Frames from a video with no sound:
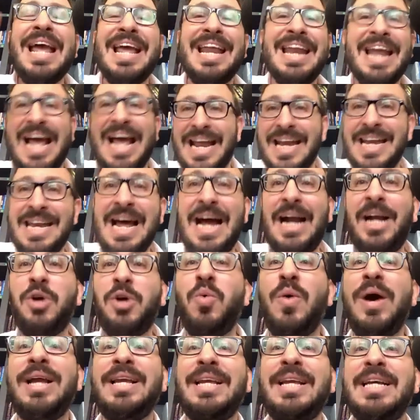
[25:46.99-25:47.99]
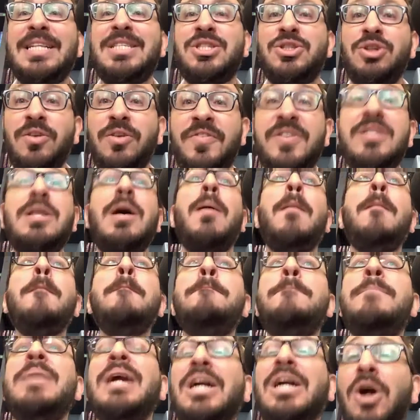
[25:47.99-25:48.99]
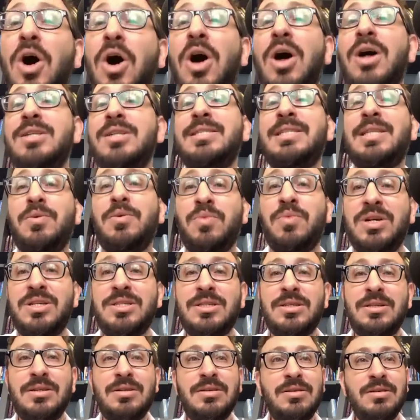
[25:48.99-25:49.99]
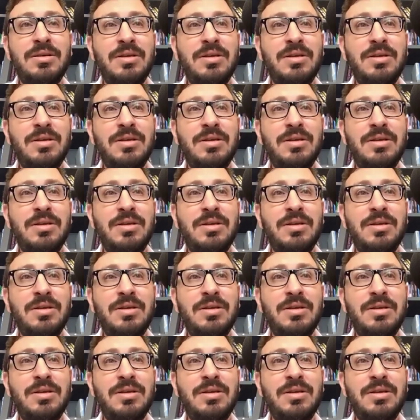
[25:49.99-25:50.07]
it had not quite yet surfaced because there was